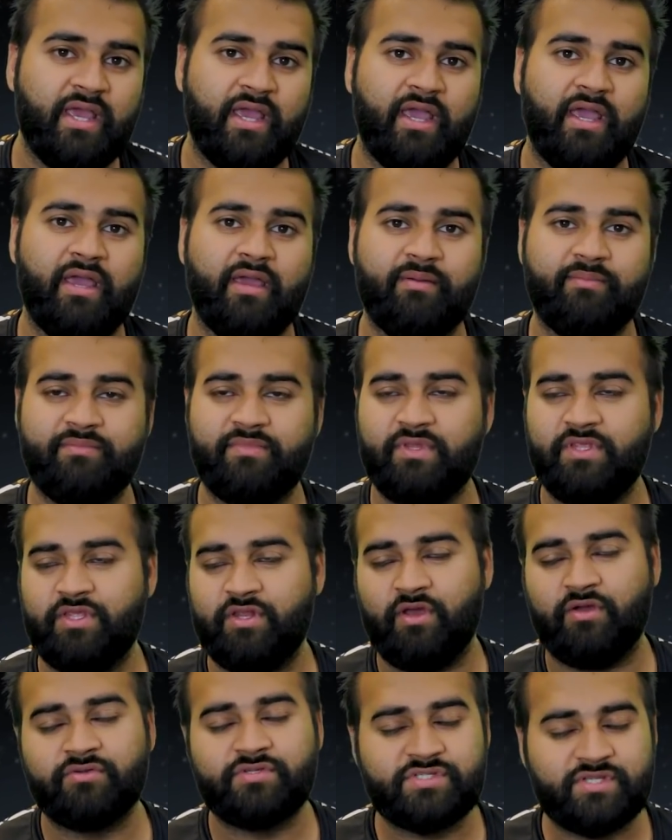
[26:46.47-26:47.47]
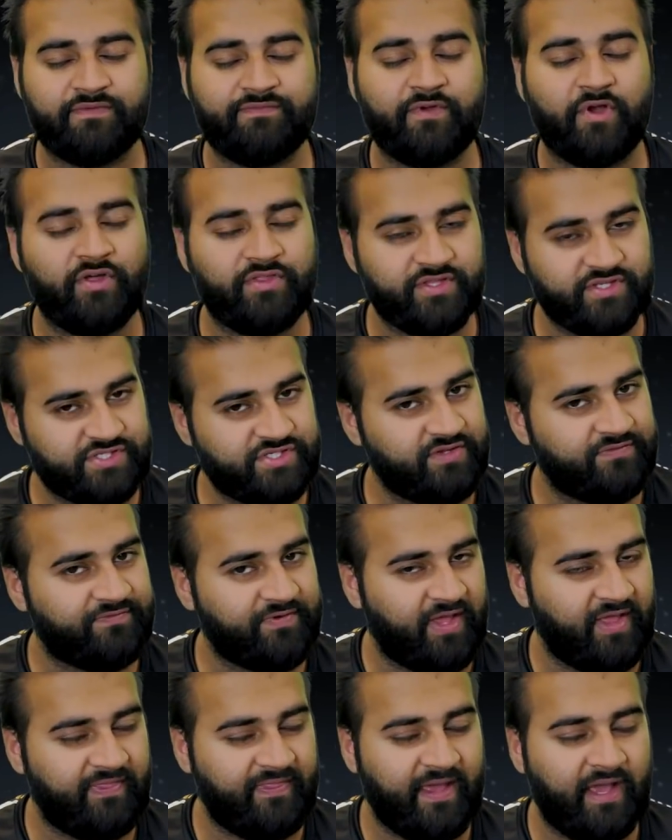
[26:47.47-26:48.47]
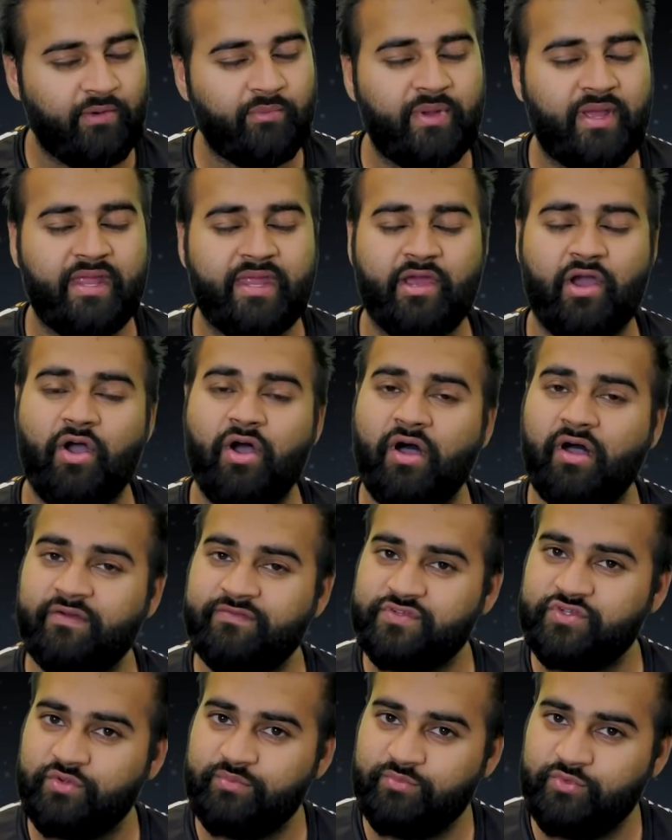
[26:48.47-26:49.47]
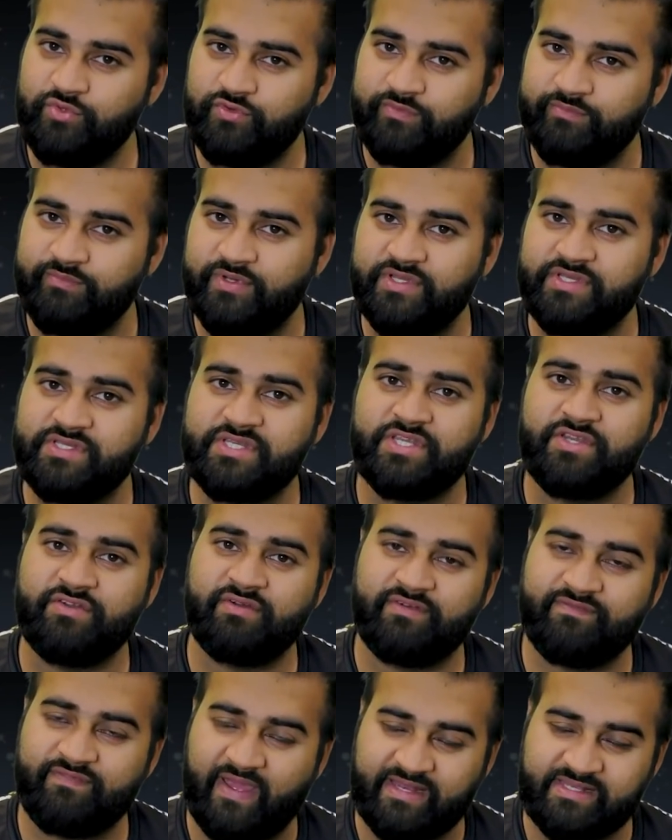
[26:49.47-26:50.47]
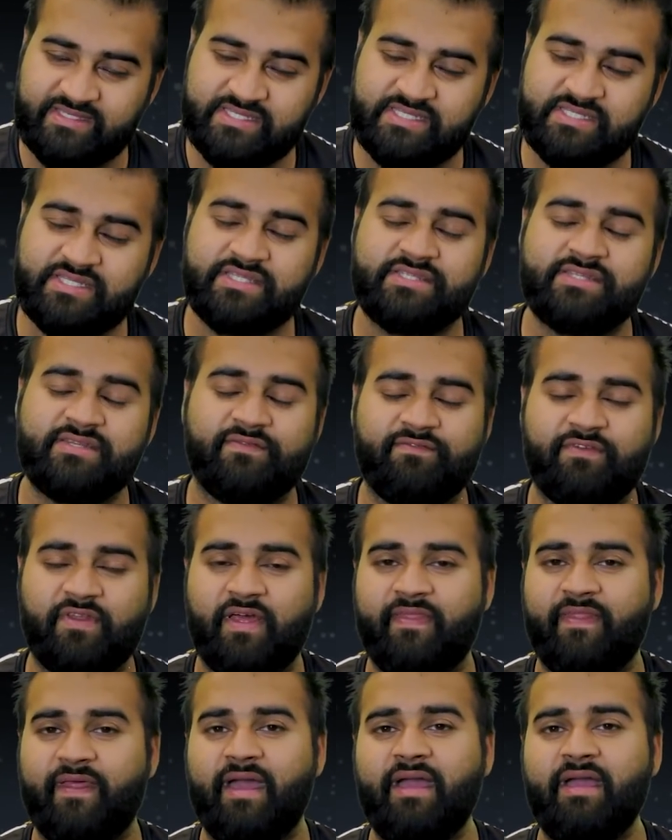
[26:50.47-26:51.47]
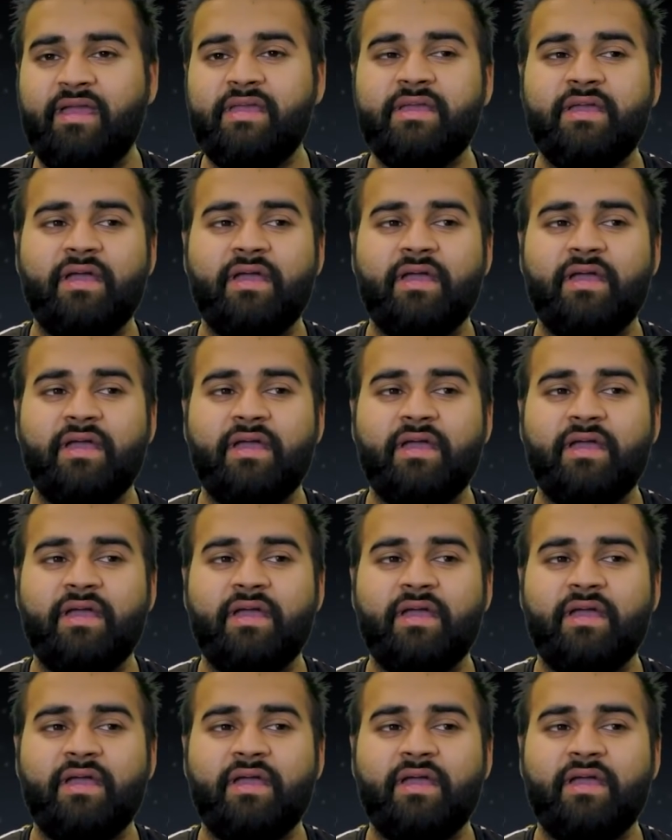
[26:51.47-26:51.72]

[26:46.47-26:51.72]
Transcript: other stuff like that, where it halves your movement and your advances and stuff like that.